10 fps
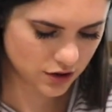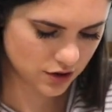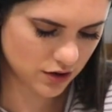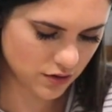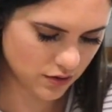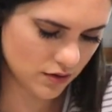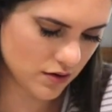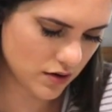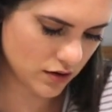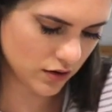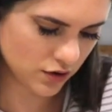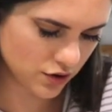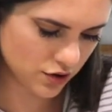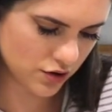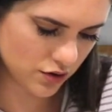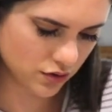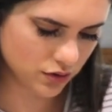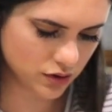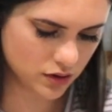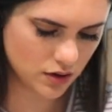to do
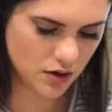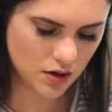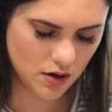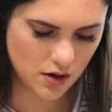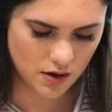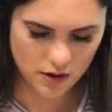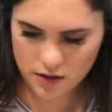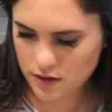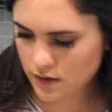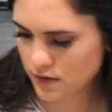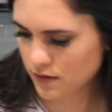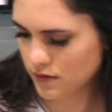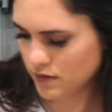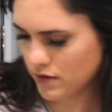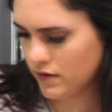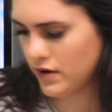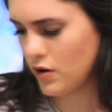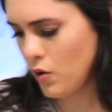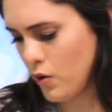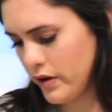juice of an
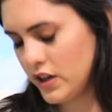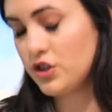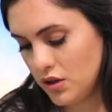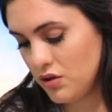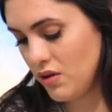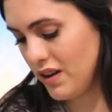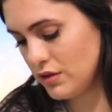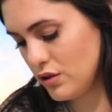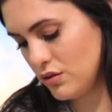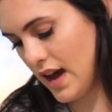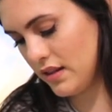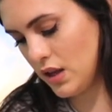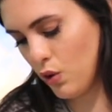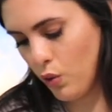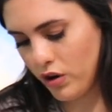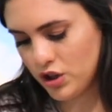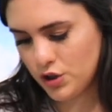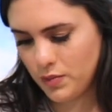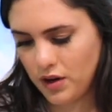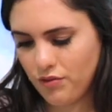orange. You don't have to add the
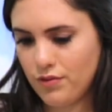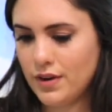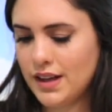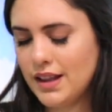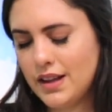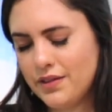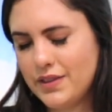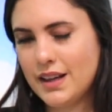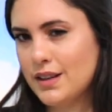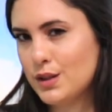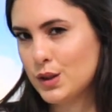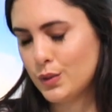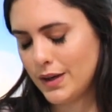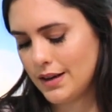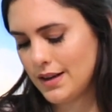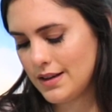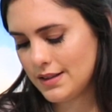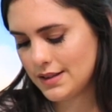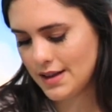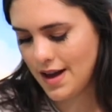orange, but I really love that
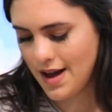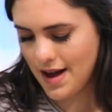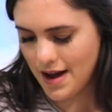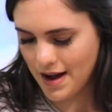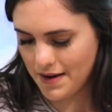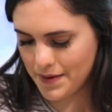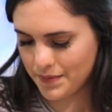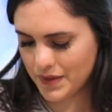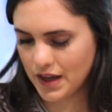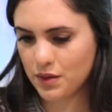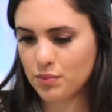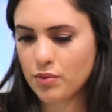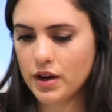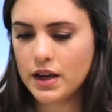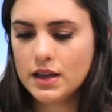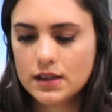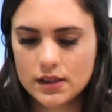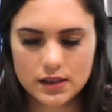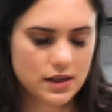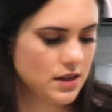sweetness that it
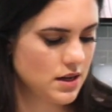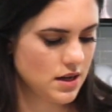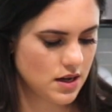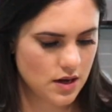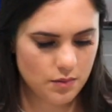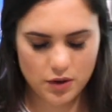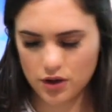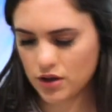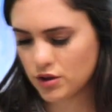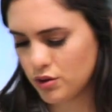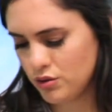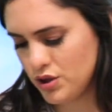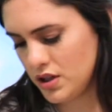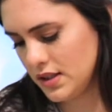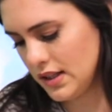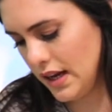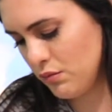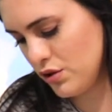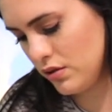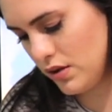brings, but you can do just
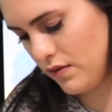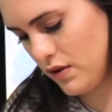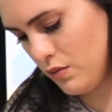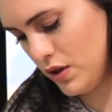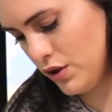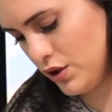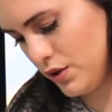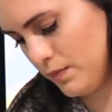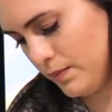lime juice if you wish.